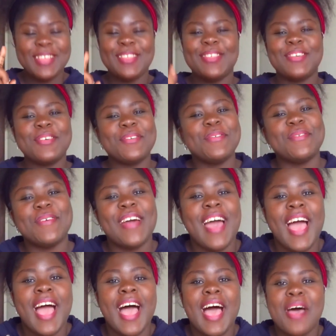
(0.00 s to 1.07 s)
Two,
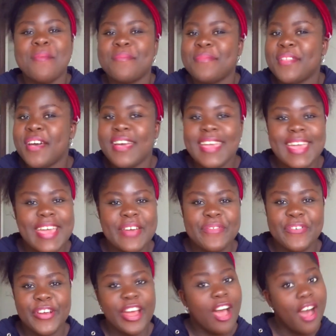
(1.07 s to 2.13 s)
I'm not here
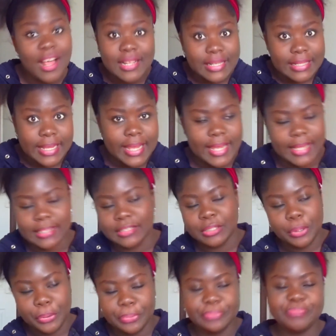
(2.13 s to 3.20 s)
for a holiday.
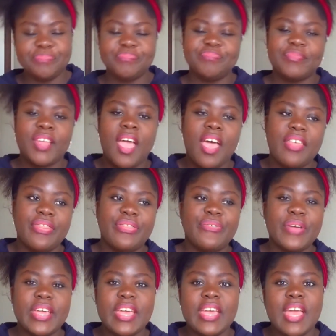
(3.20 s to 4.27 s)
No.
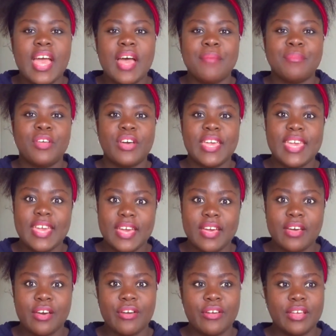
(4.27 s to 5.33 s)
Three, I'm not
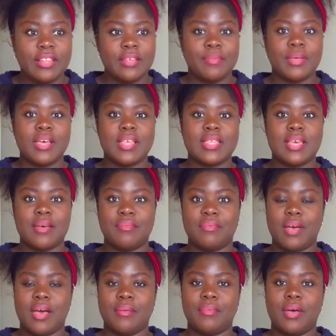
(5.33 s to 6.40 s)
here currently because
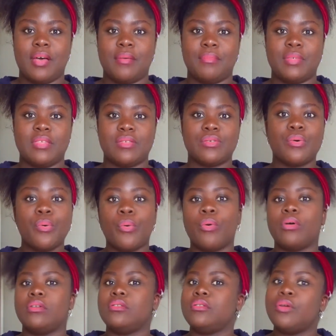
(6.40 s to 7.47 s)
I'm in
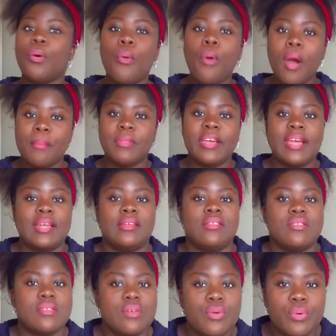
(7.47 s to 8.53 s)
school. No, I'm not yet in
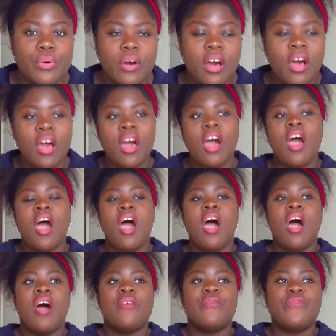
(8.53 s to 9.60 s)
school.
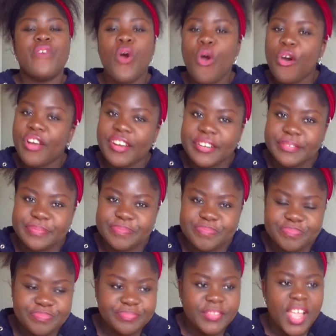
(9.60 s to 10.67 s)
Four,
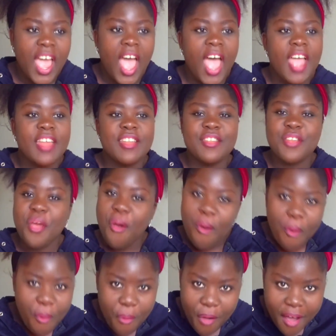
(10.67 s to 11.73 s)

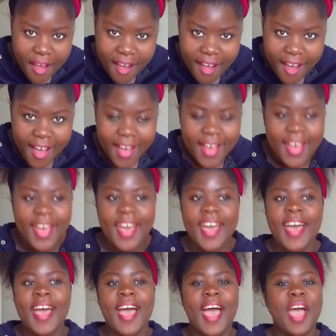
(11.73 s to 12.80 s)
no,
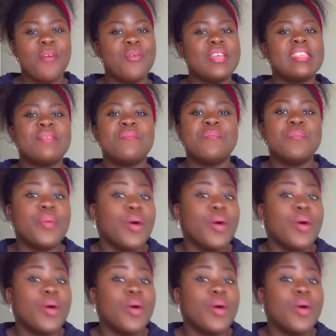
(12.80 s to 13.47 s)
I wasn't